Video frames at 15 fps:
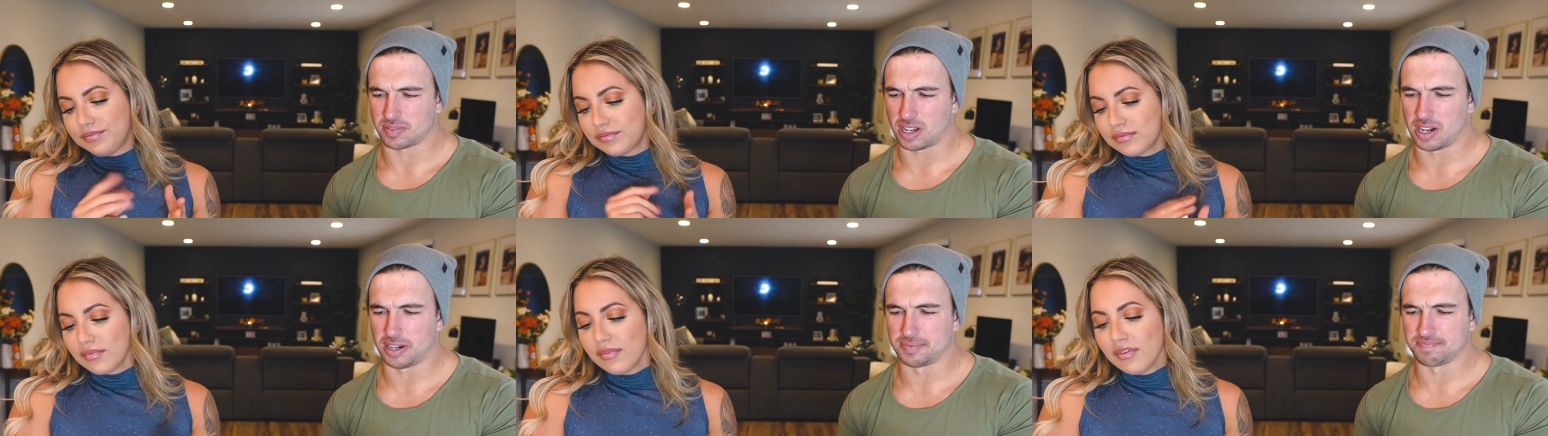
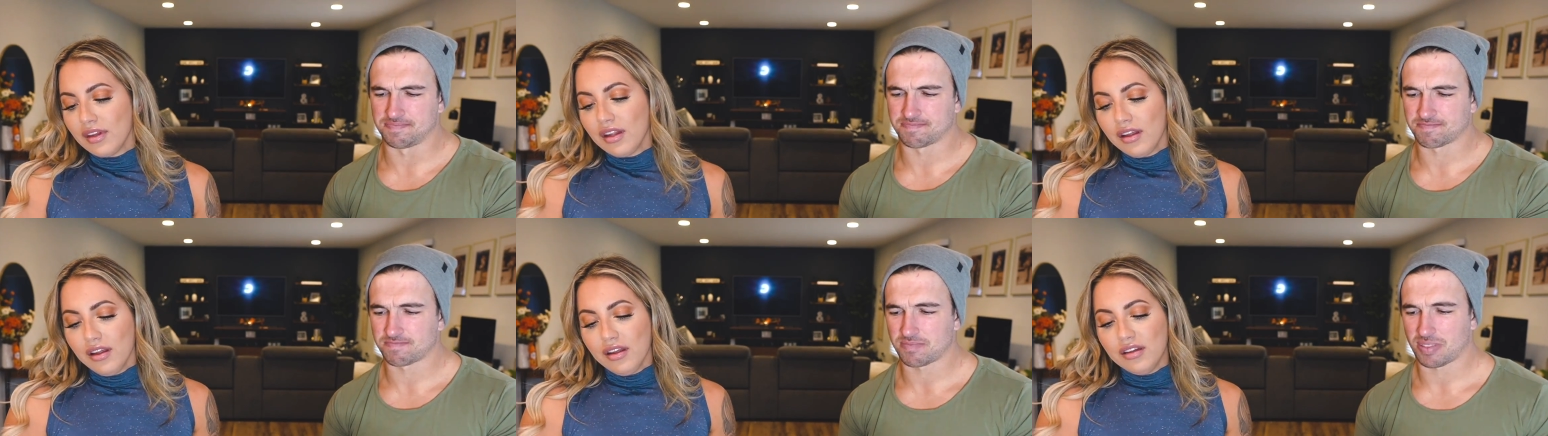Speaker 1: Um,
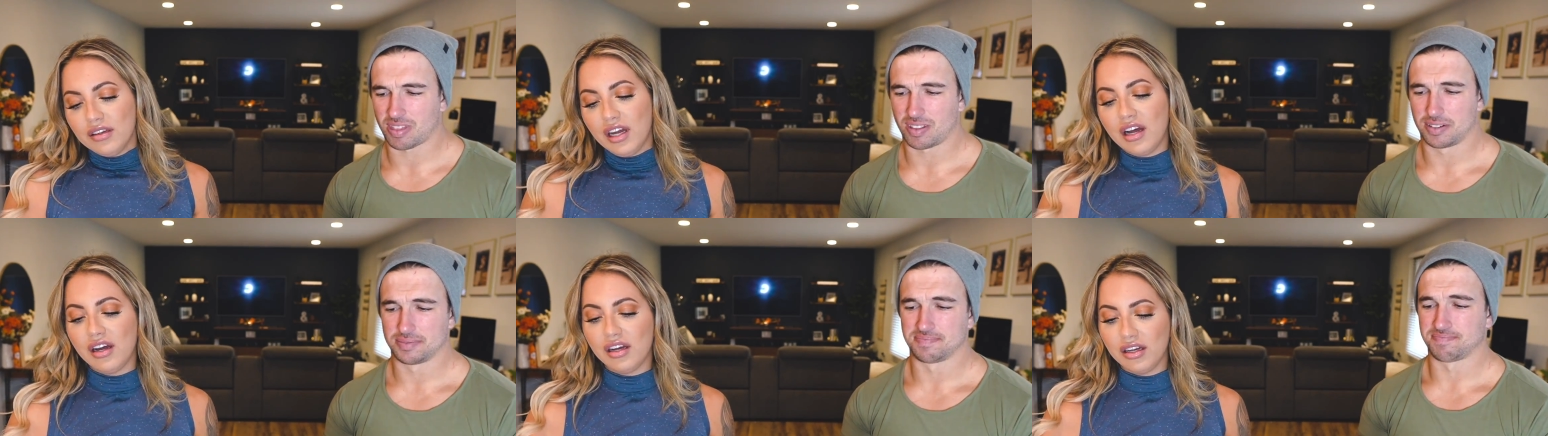
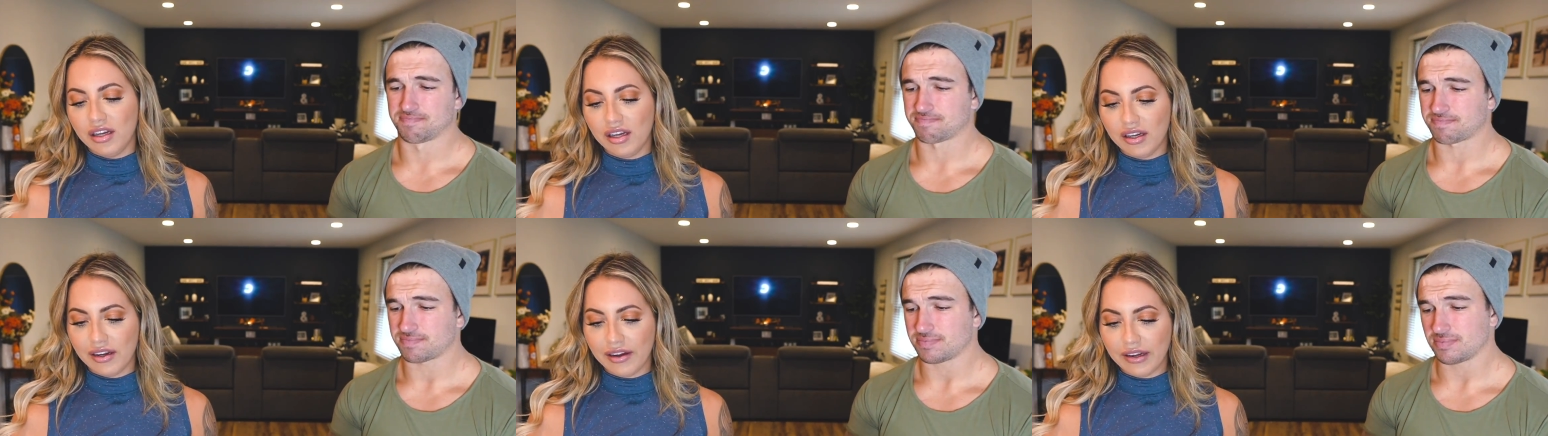
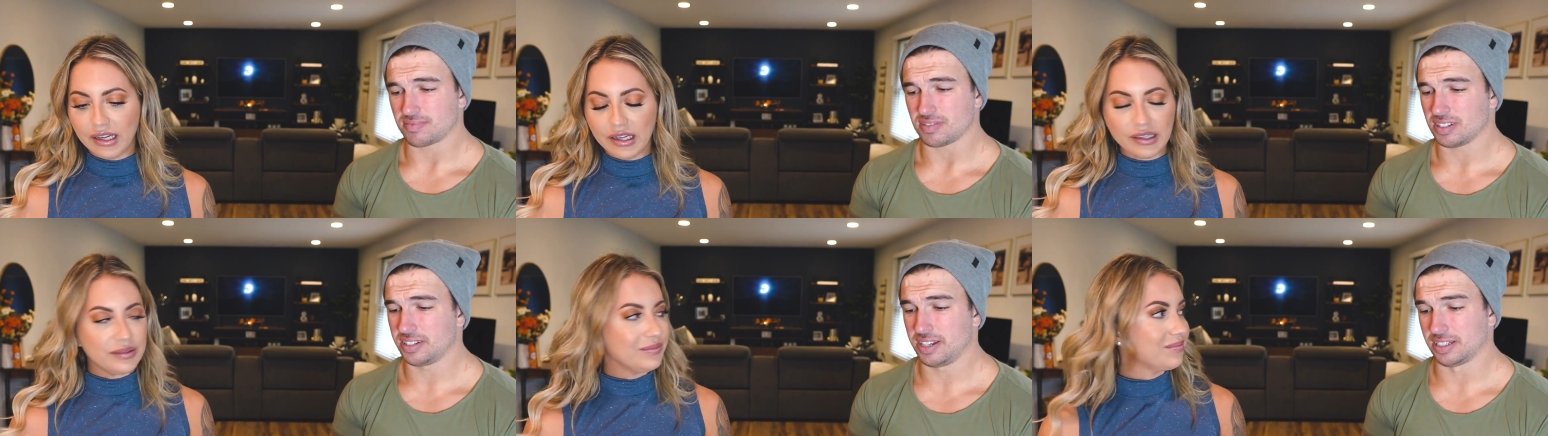
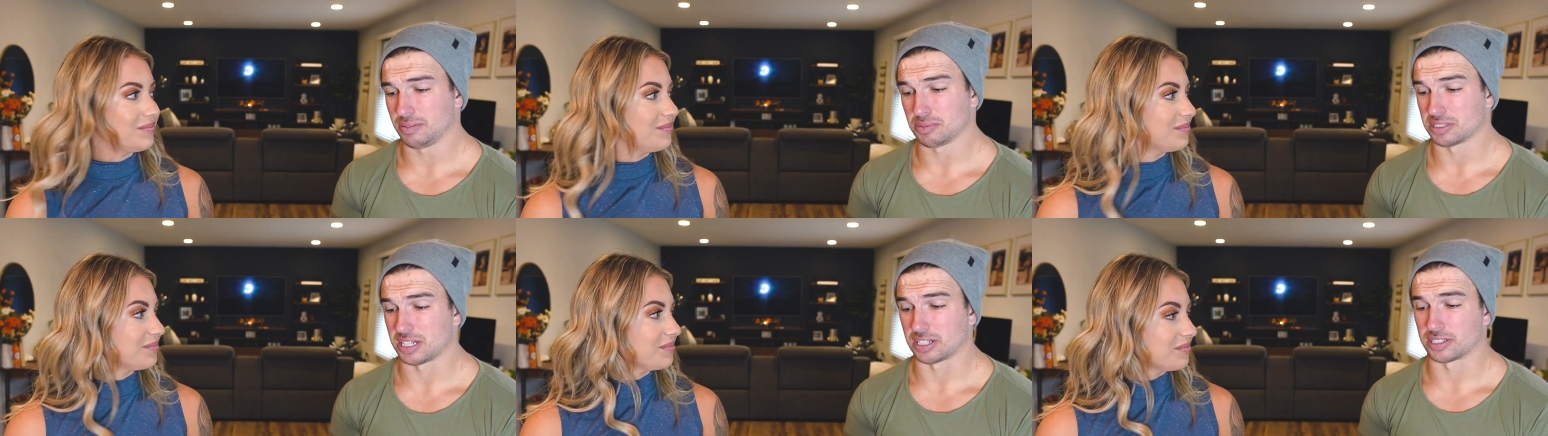yeah, that
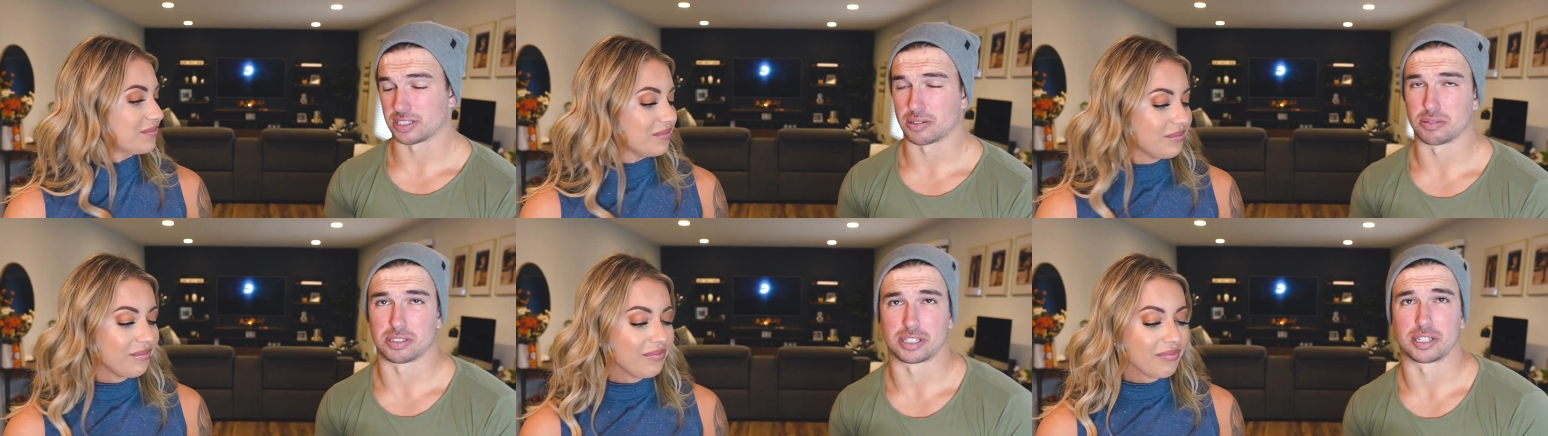was not good.
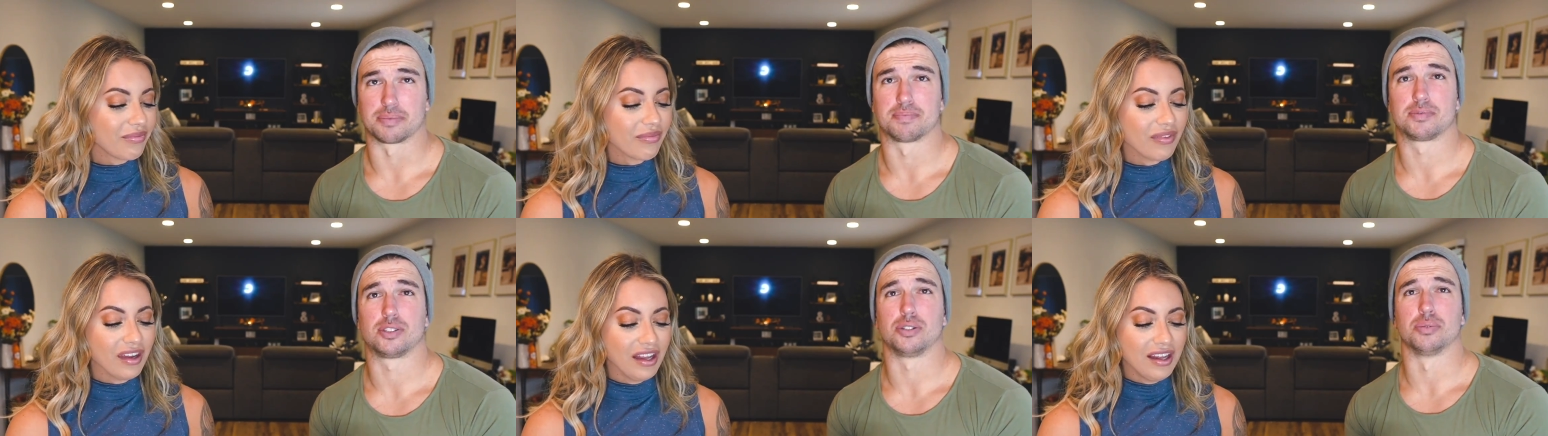That was like a
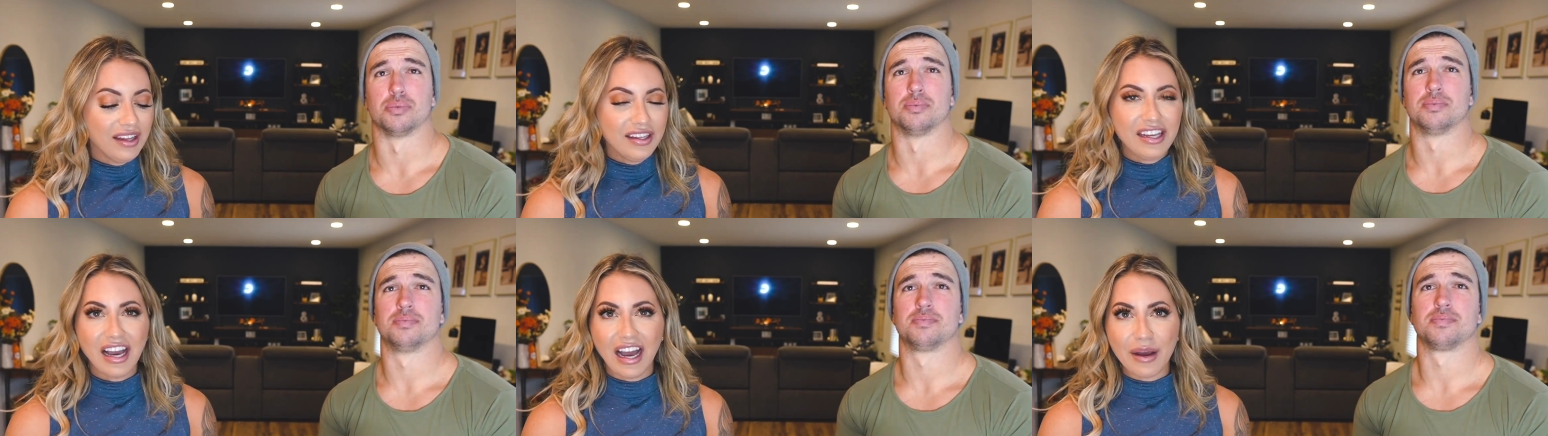two.
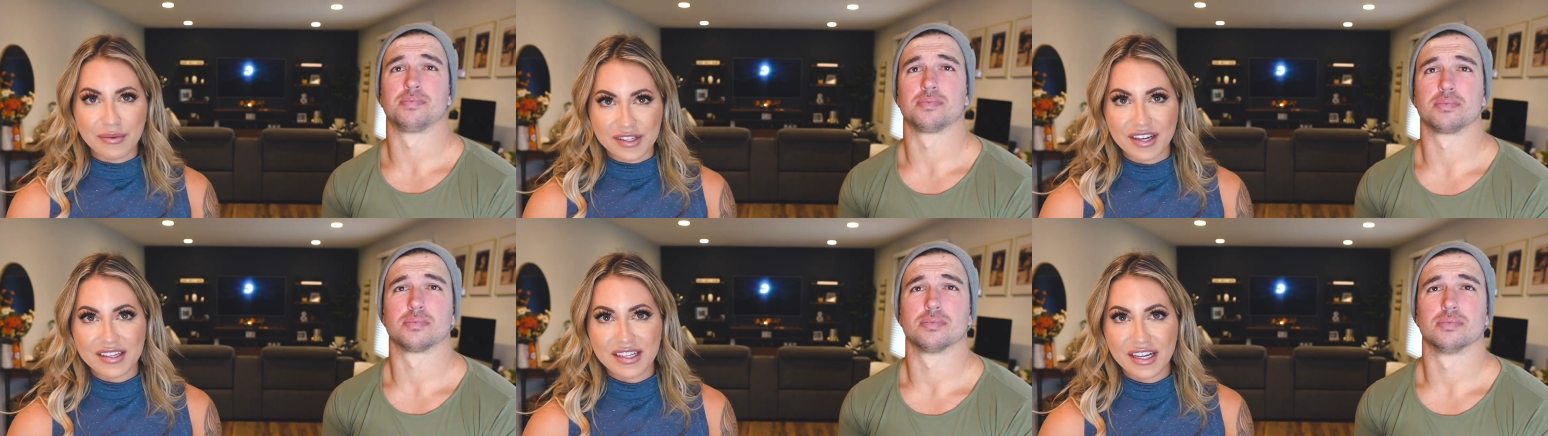
Speaker 2: Yeah, I was
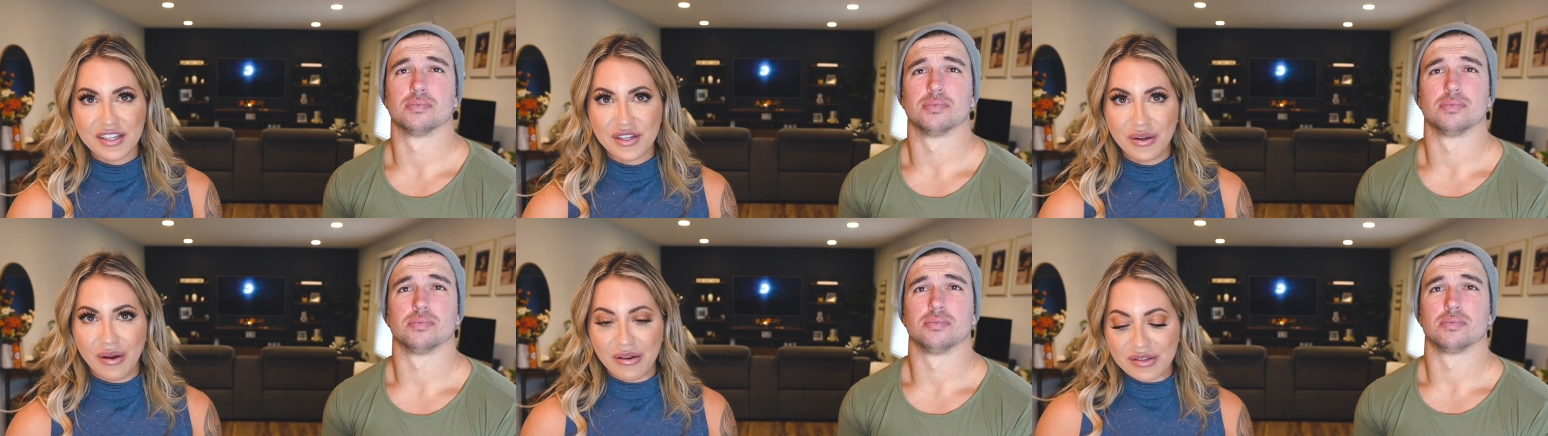gonna say
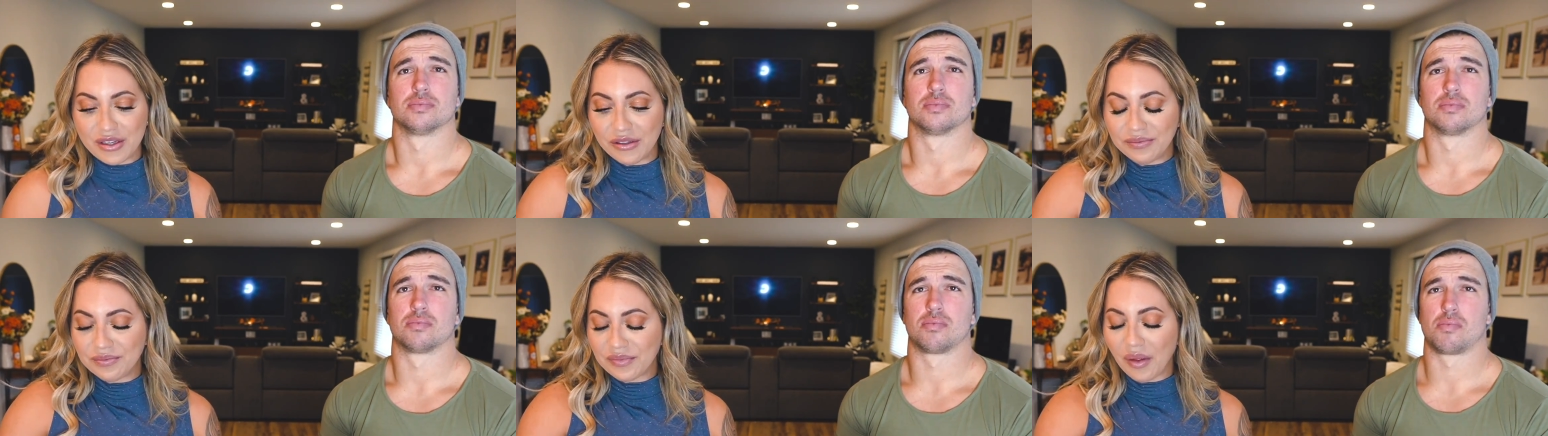two
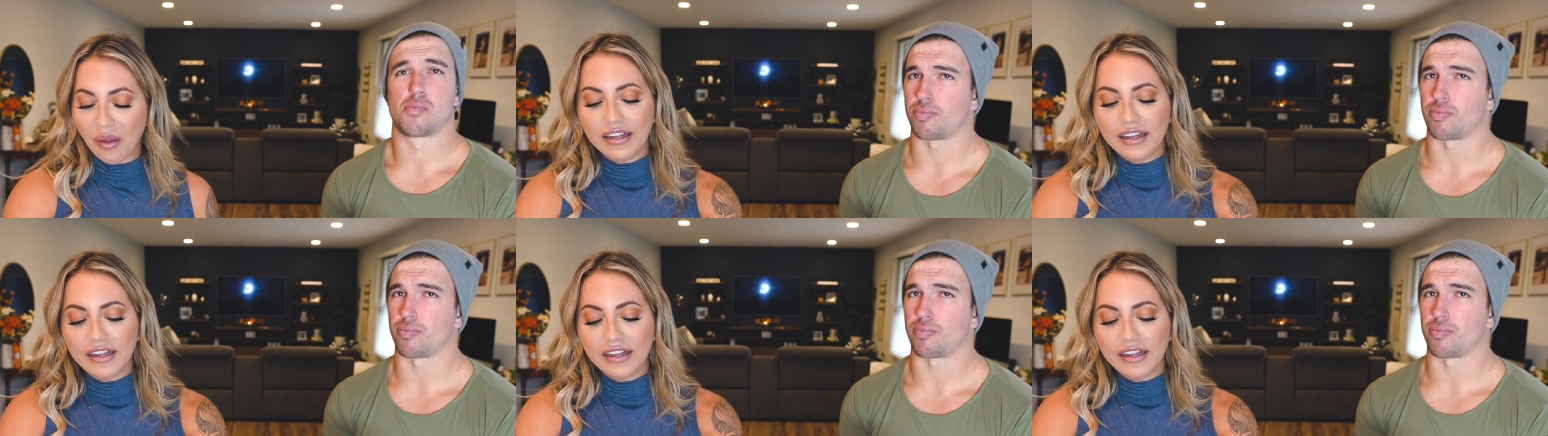also. These